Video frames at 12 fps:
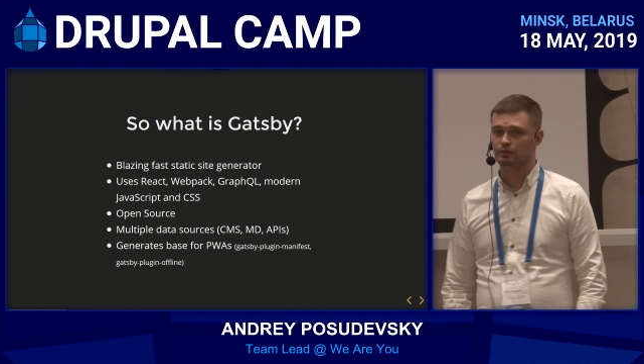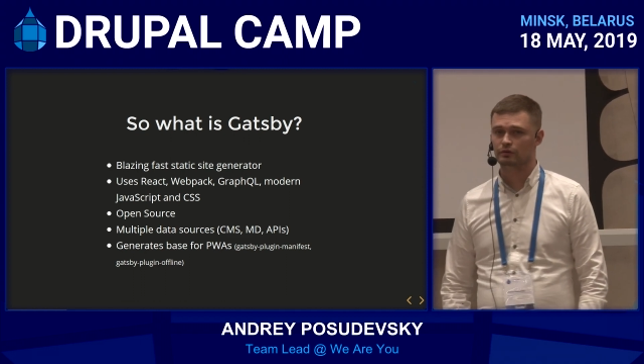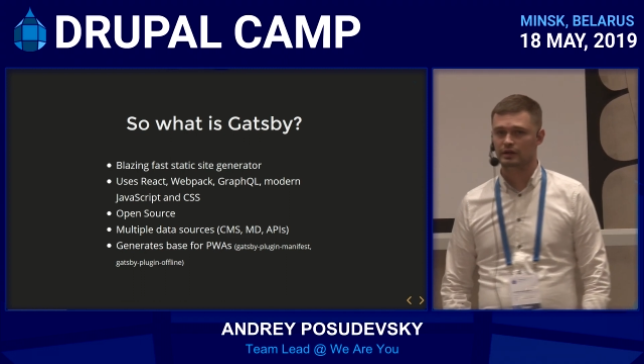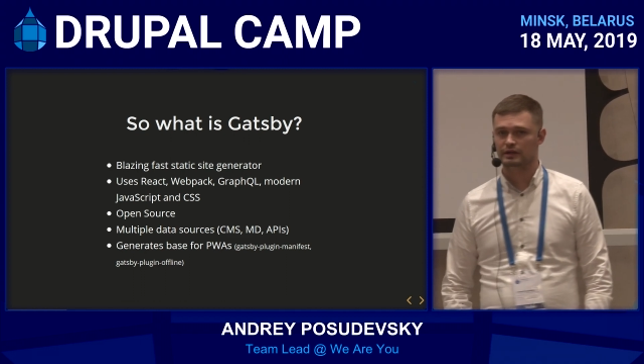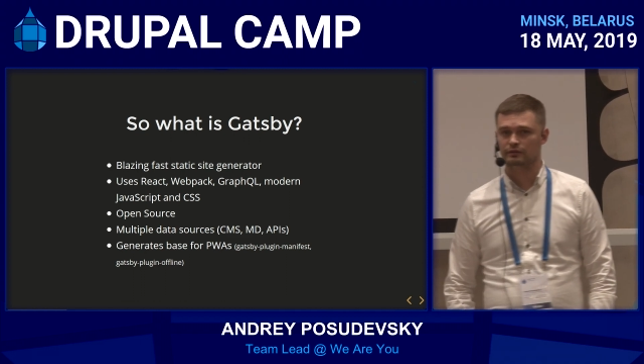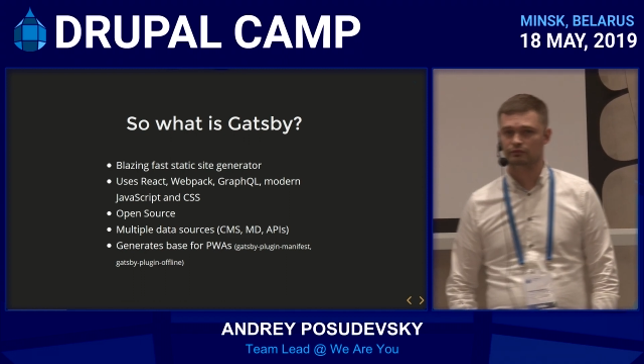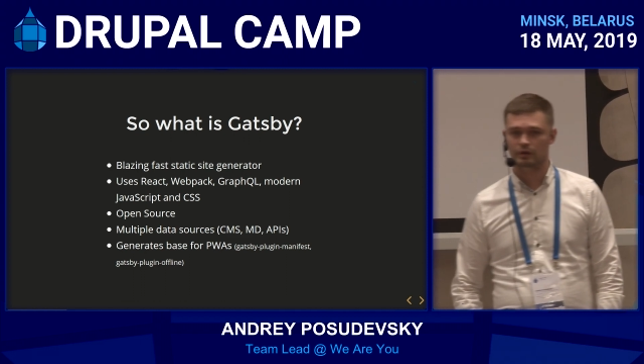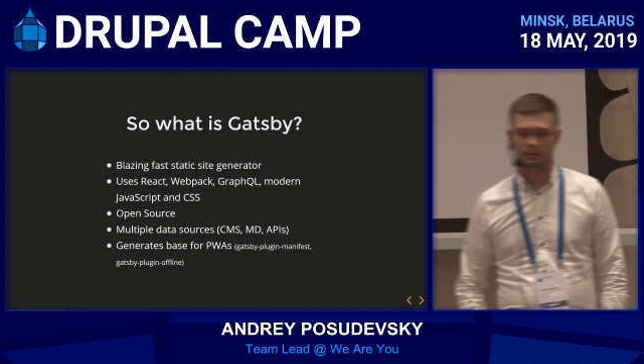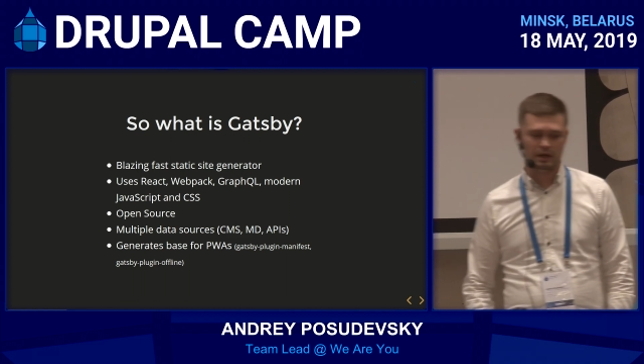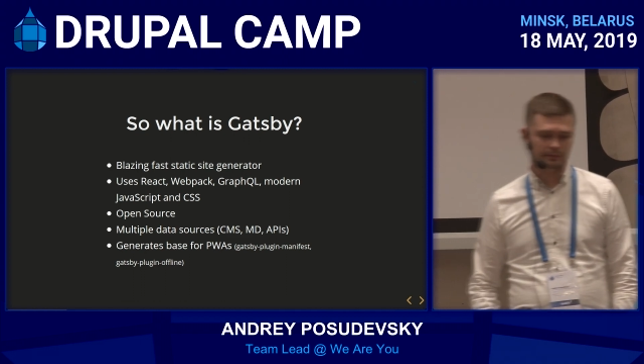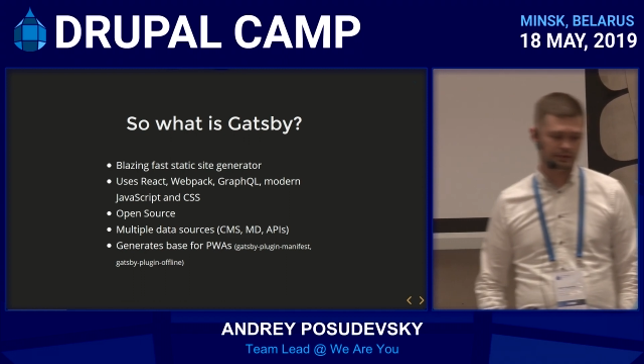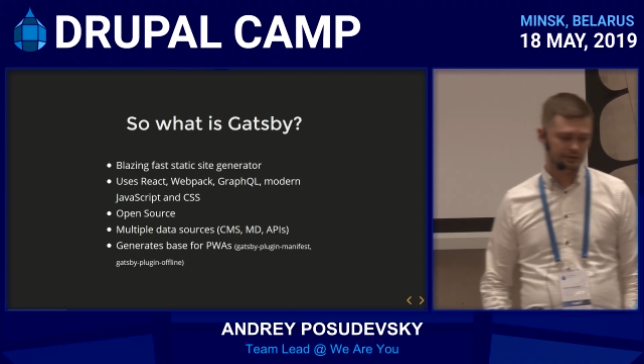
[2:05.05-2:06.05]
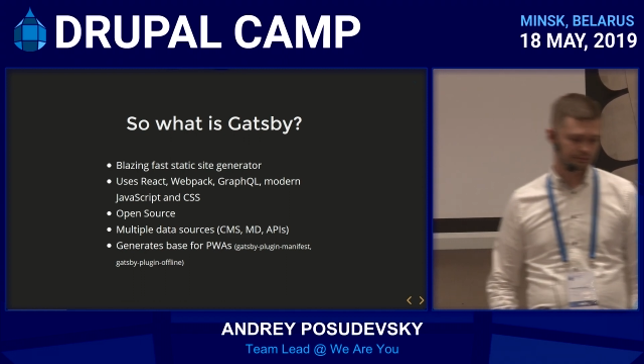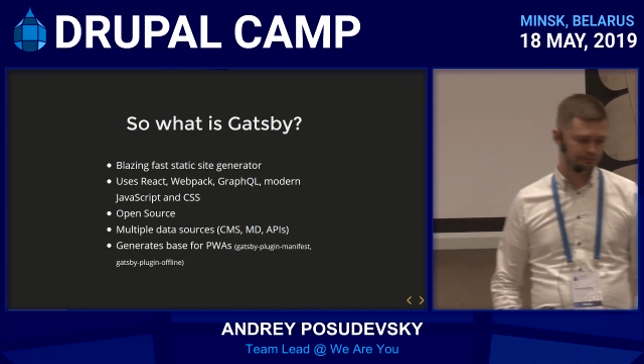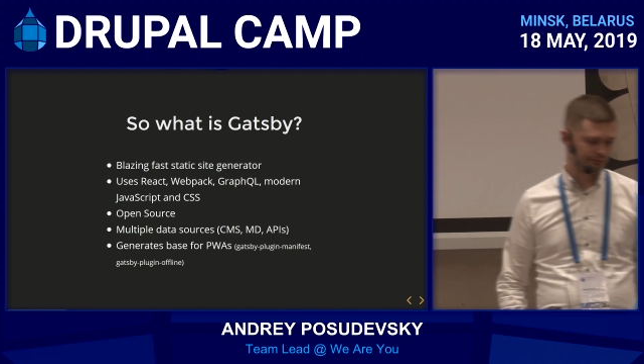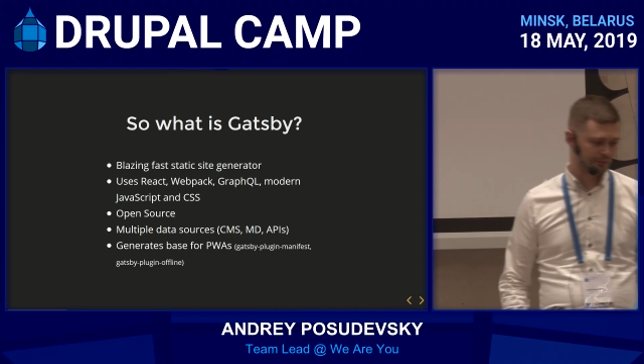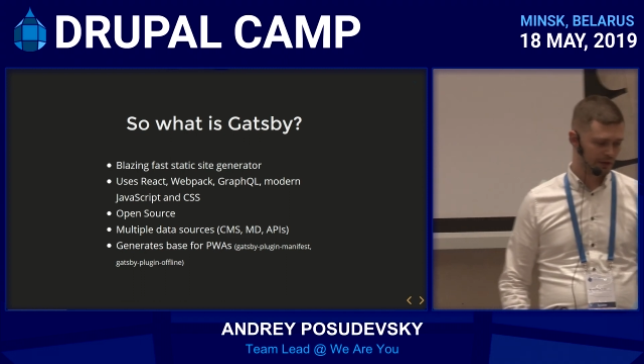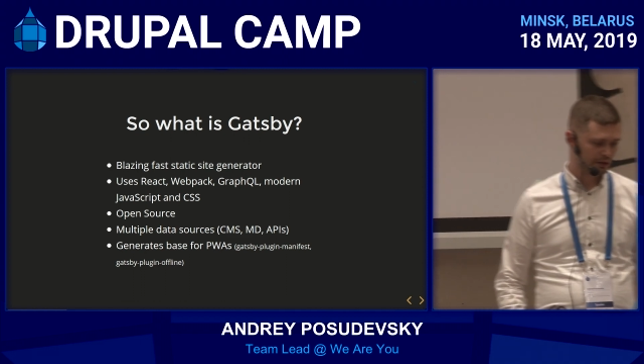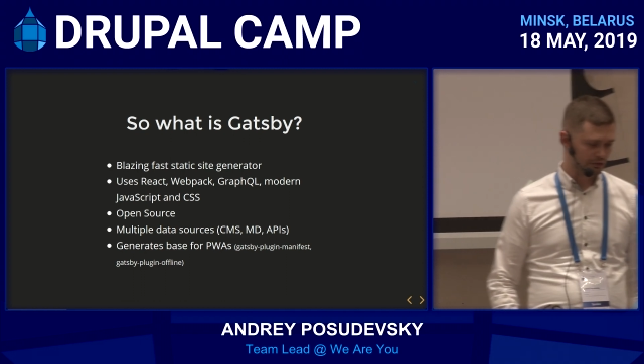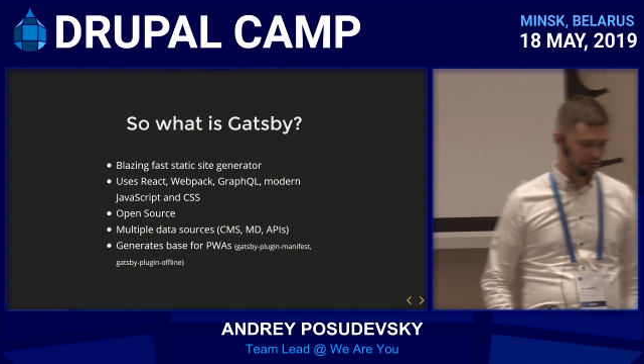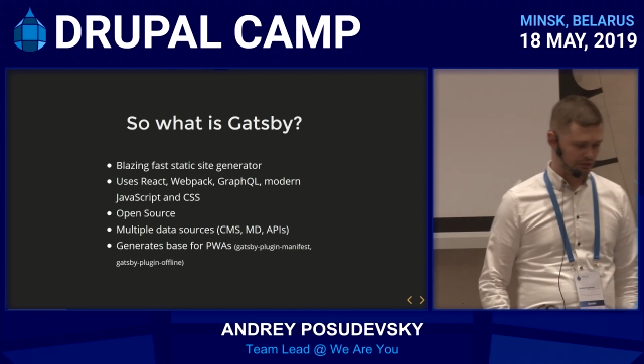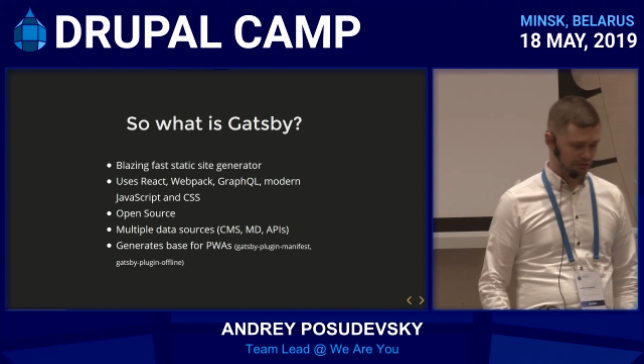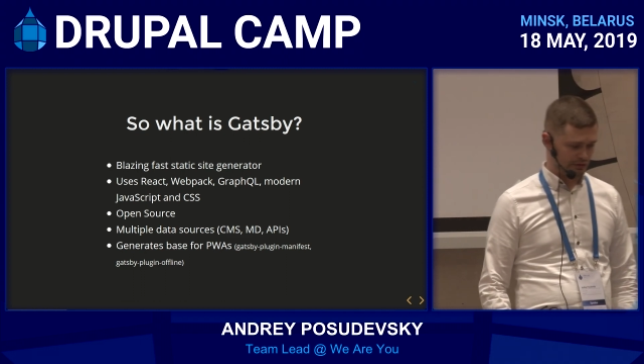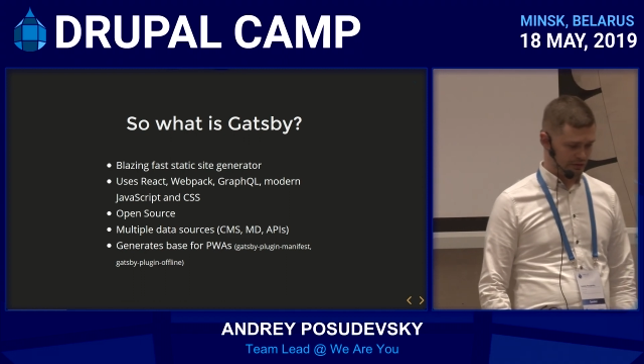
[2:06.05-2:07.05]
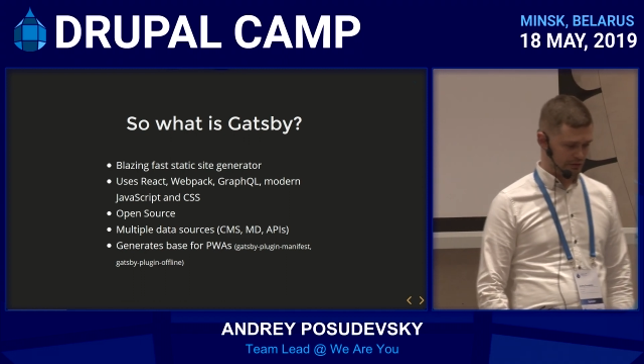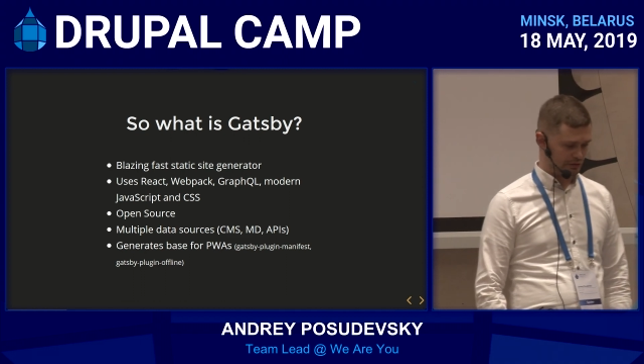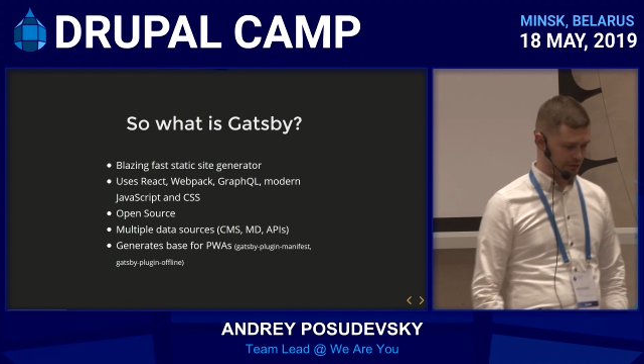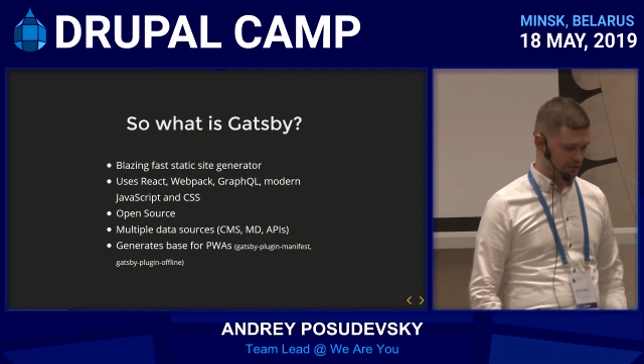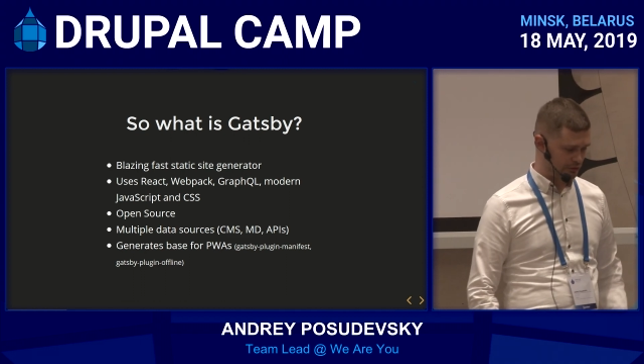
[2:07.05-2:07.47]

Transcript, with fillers: progressive web apps using uh,